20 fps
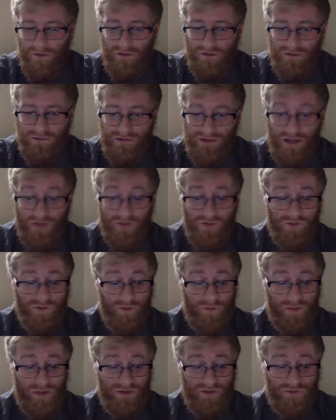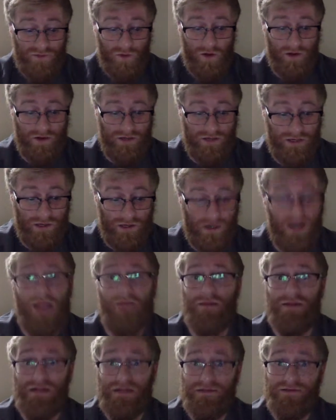Now, the bass part here, I
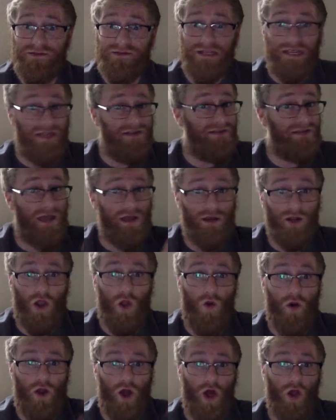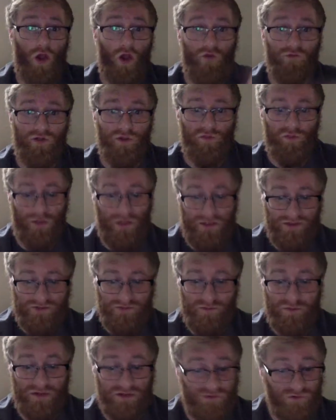mean, it's kind of going all over the place,
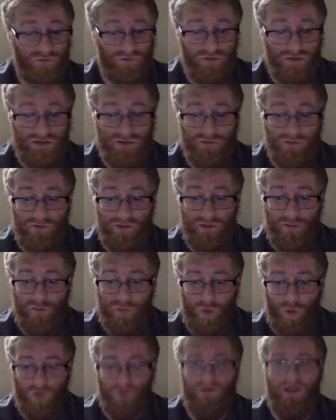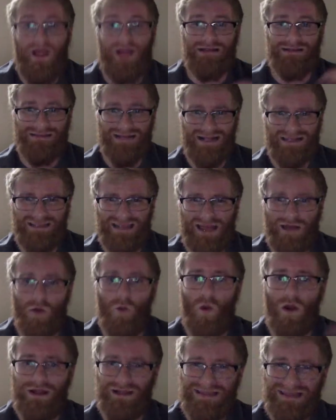but it's a really, really important line because that's kind
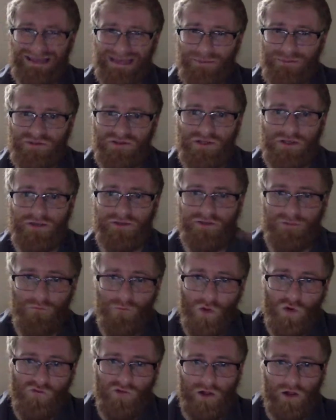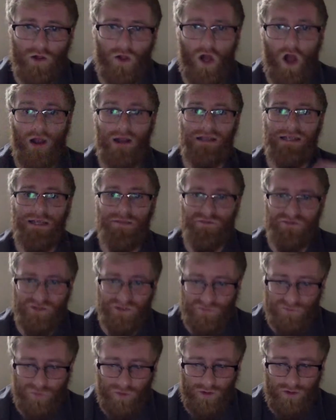of what keeps us moving along, keeps
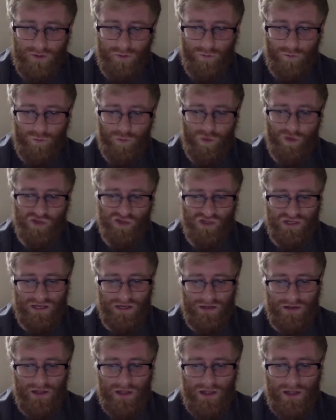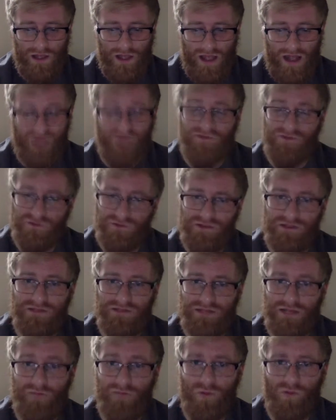us pushing at the
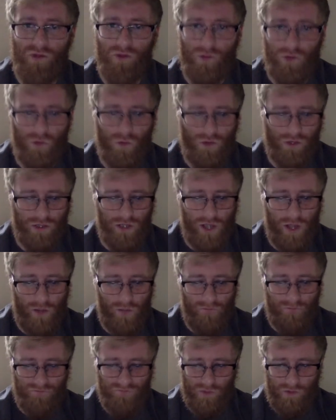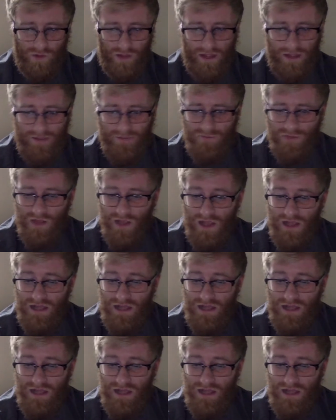tempo that we want to go. Okay?